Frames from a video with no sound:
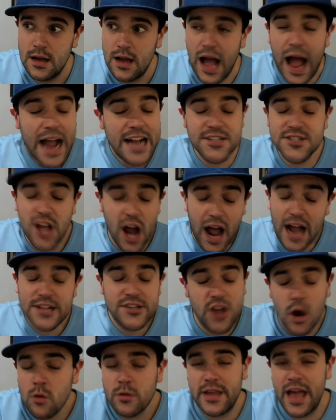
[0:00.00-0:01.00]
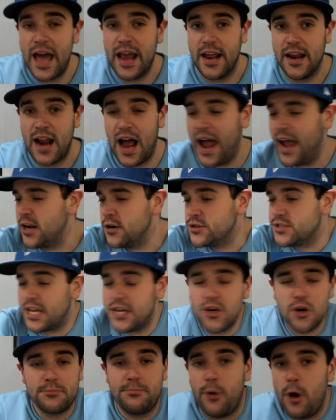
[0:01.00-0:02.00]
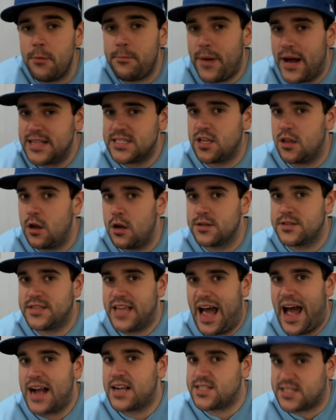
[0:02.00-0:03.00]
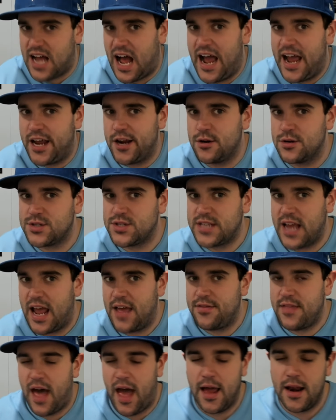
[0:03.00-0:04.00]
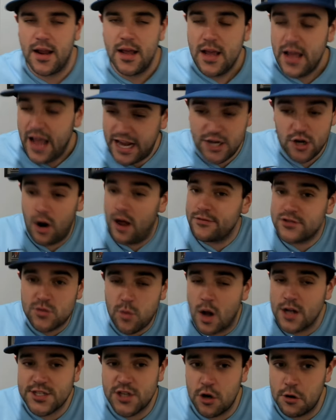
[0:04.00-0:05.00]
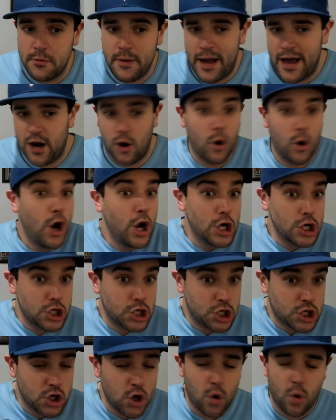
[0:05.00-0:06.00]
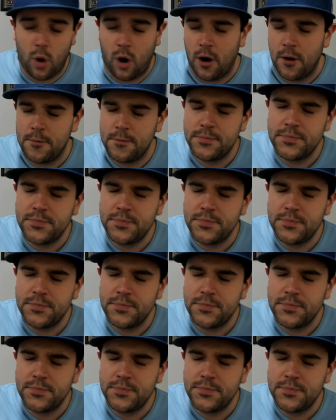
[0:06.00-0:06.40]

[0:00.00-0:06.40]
I, do, I don't get it. I understand your bullpen's a little taxed. I understand that. And you don't have Swanson Romano. Sure.